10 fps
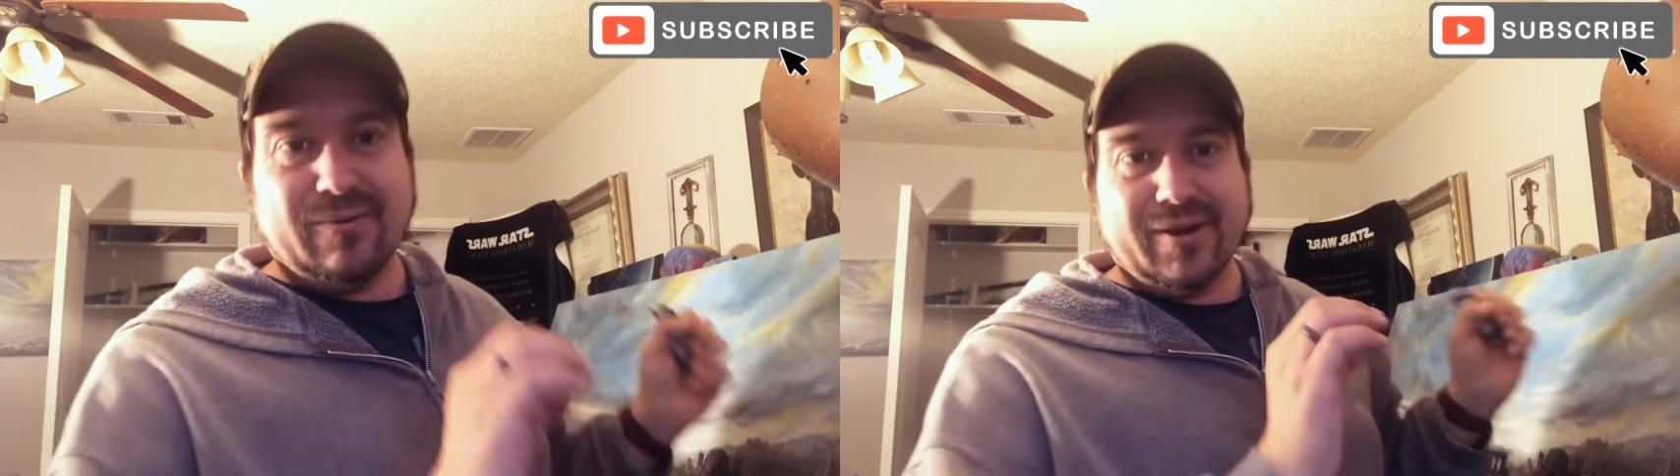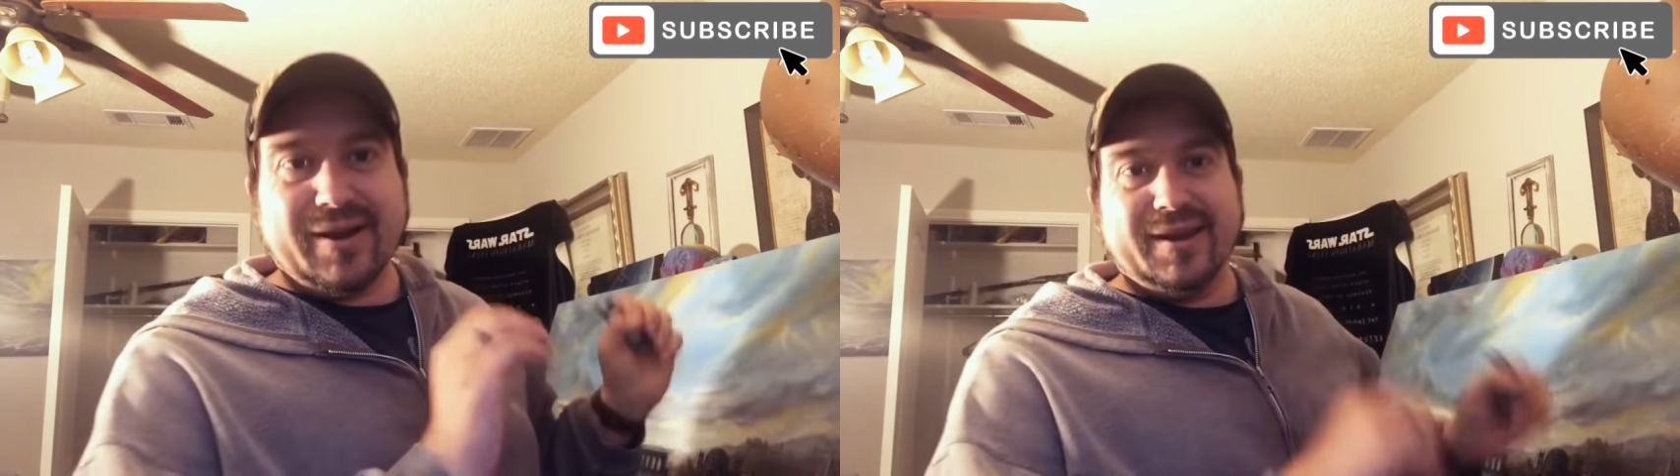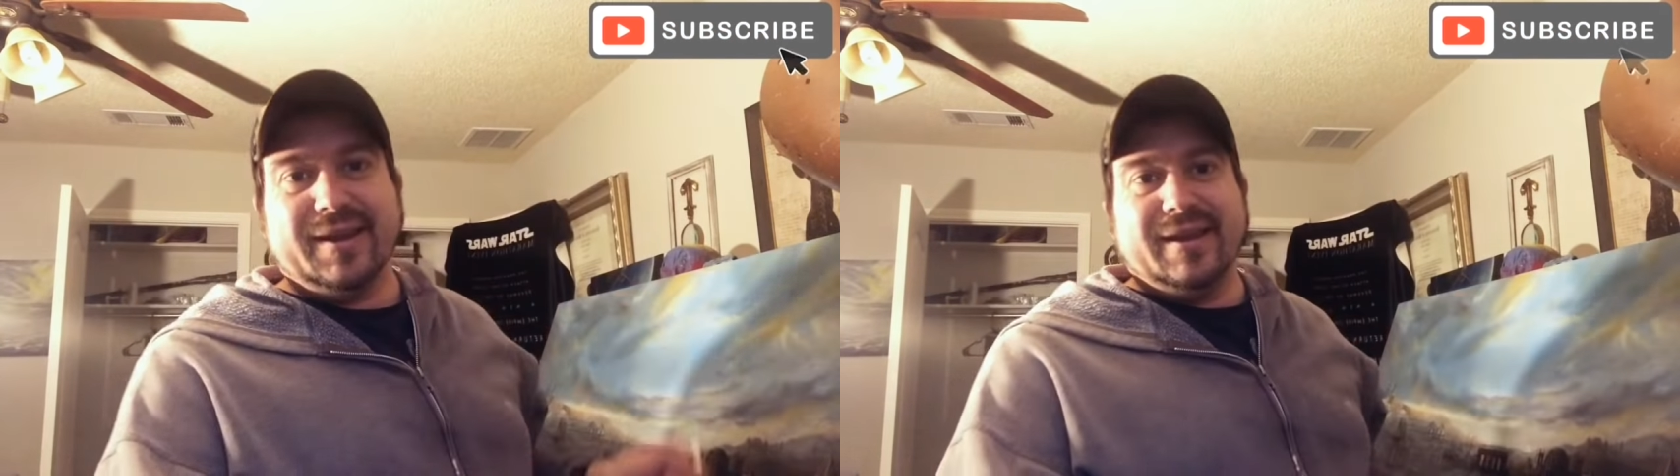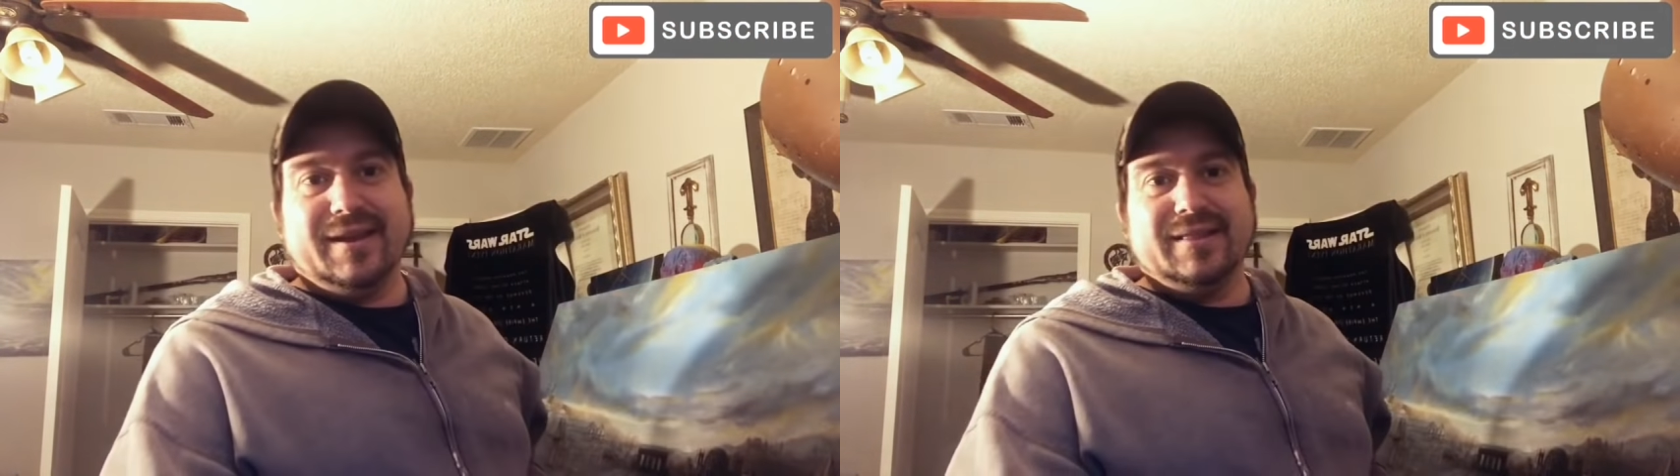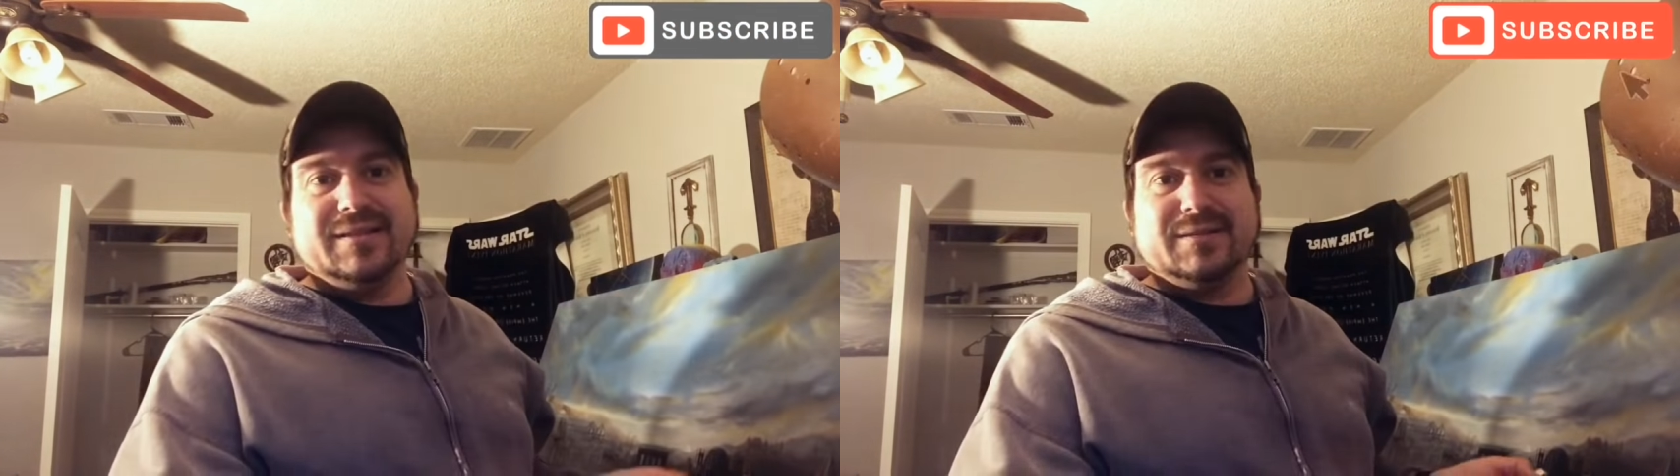working again
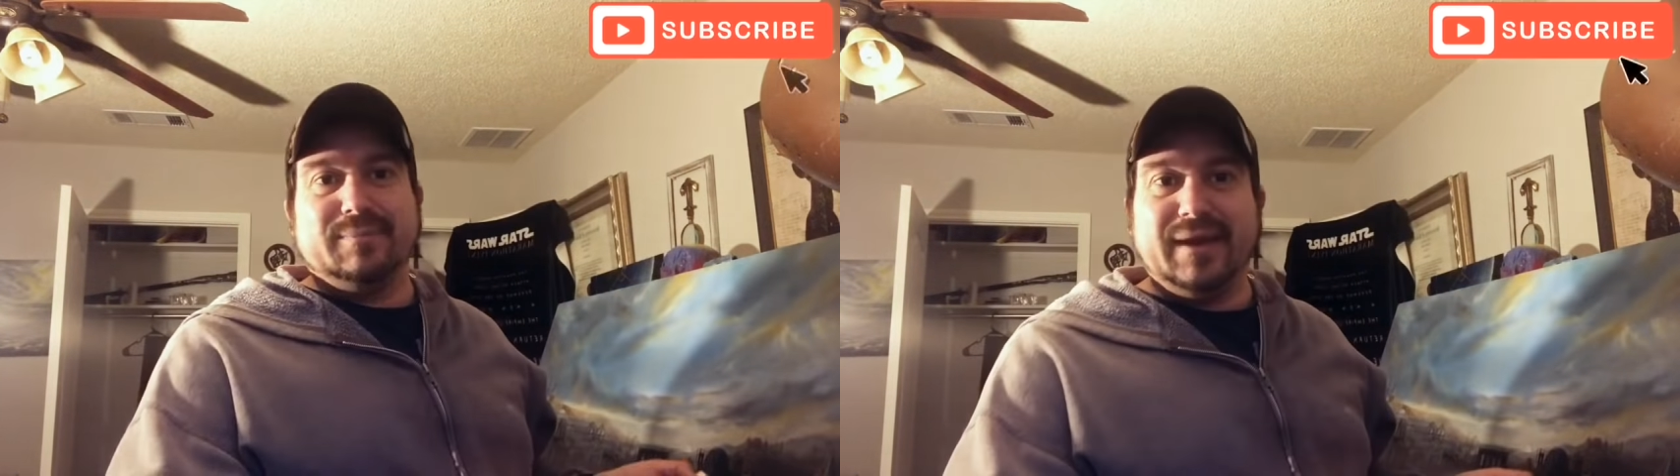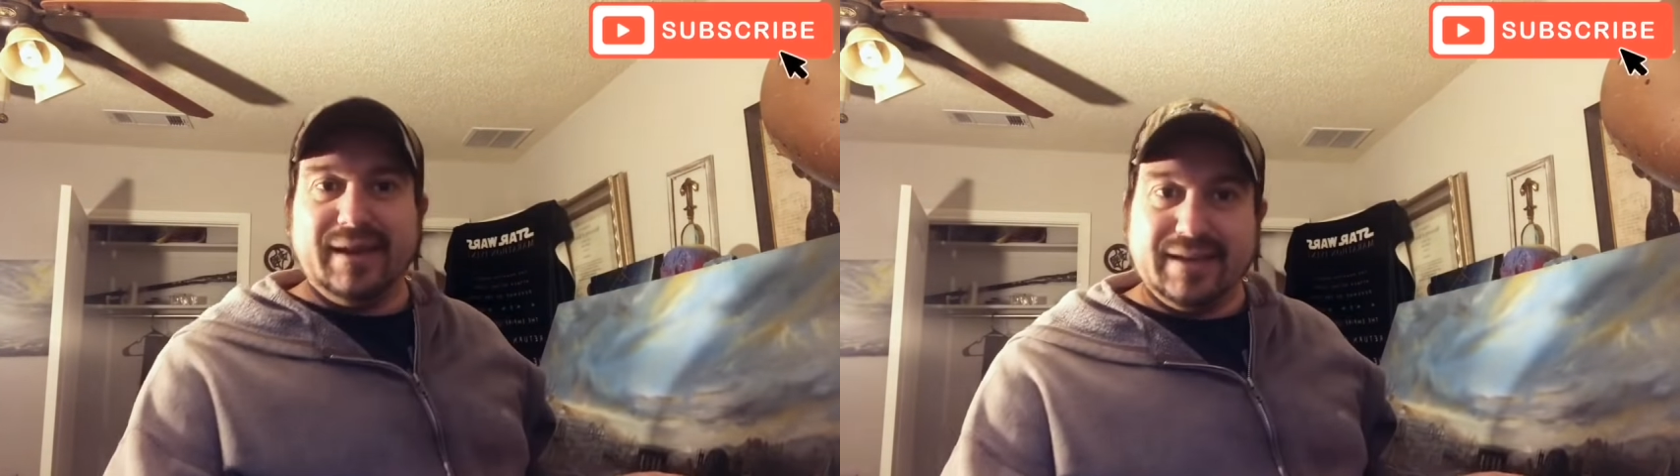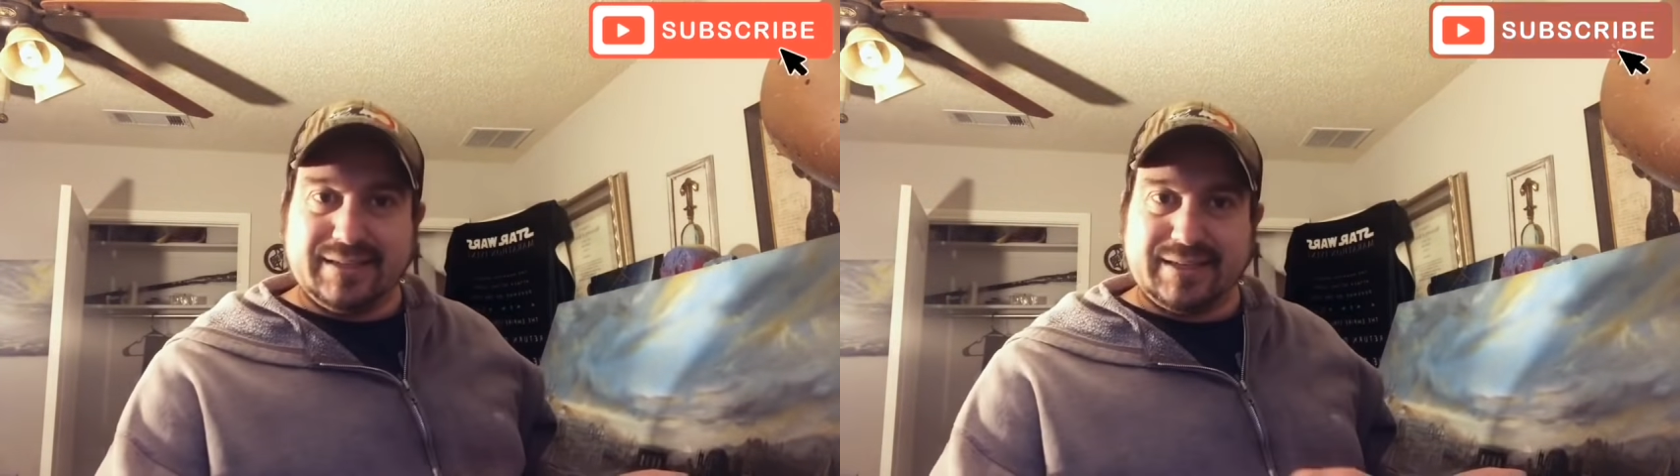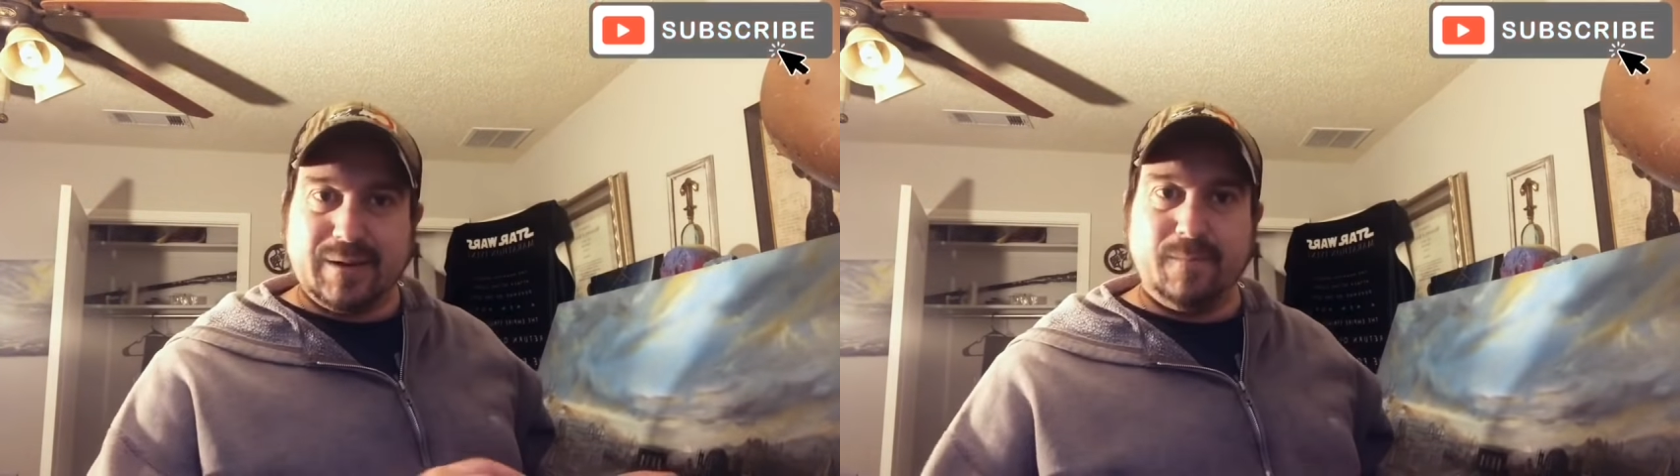on this piece.